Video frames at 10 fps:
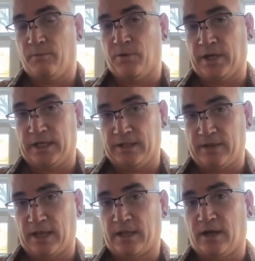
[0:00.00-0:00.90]
bringing in
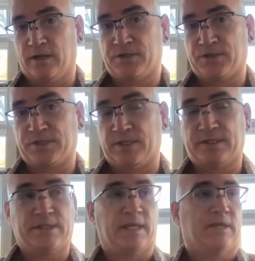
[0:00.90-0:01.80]
that
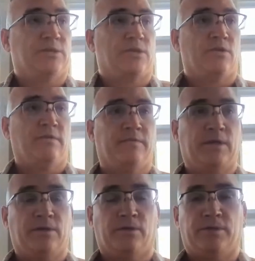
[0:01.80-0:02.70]
consciousness into your
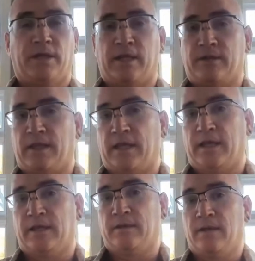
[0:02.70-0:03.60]
field and
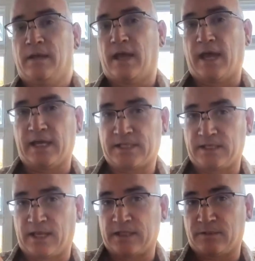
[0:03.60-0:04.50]
then asking
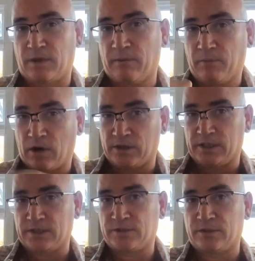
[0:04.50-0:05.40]
that to be imparted
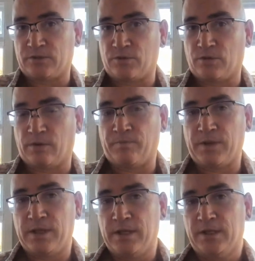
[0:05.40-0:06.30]
into the tool.
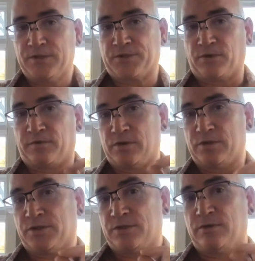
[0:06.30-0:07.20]
So if you
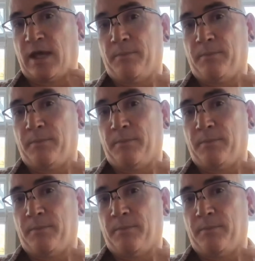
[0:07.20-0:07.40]
just do that